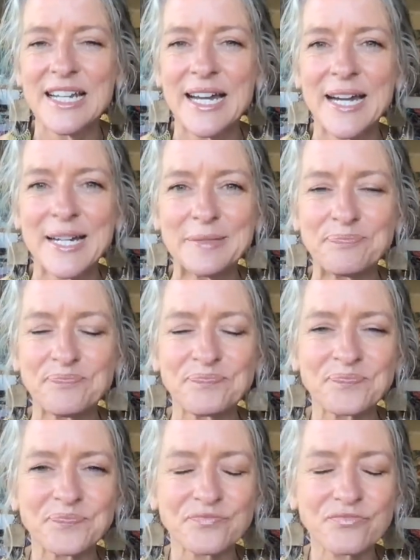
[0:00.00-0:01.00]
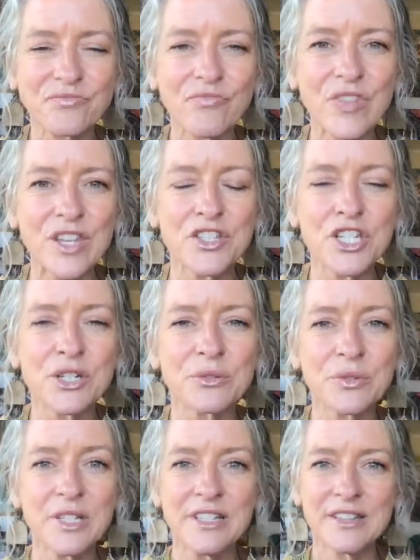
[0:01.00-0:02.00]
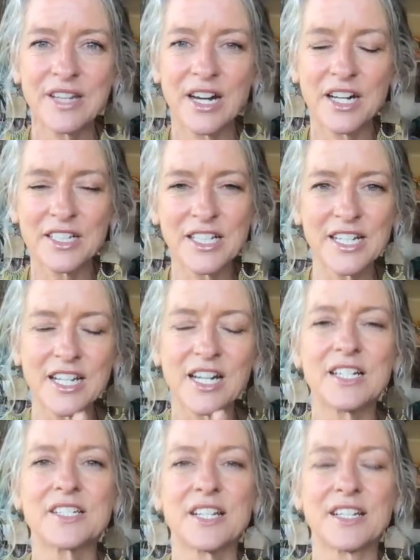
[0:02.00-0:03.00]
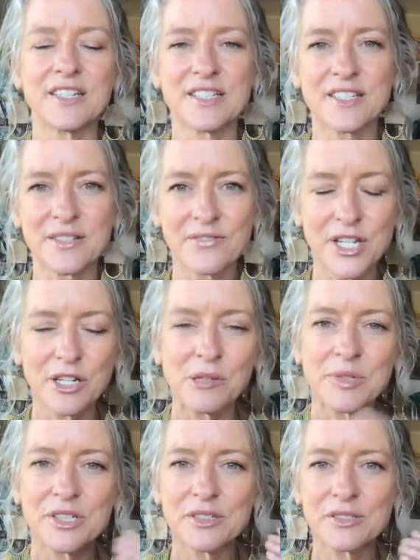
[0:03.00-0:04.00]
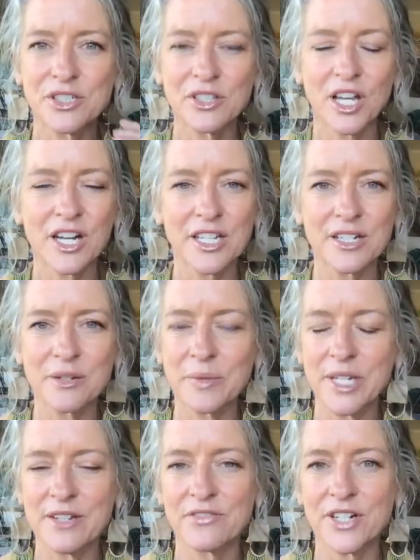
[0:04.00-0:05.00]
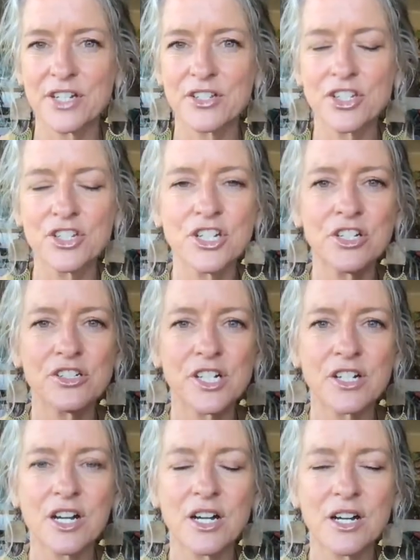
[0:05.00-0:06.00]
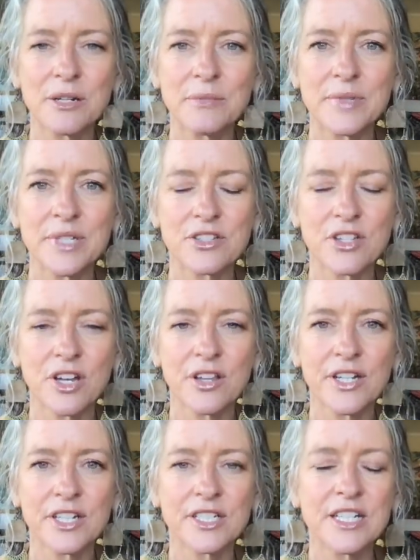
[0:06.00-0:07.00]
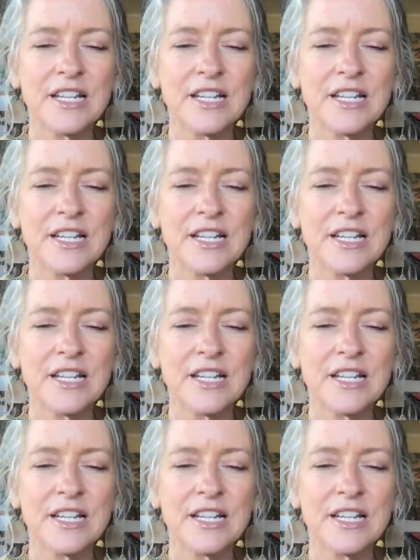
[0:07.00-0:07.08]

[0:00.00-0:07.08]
Um, so the online content is available. You log in at whitneyfreyastudio.com. It's all there.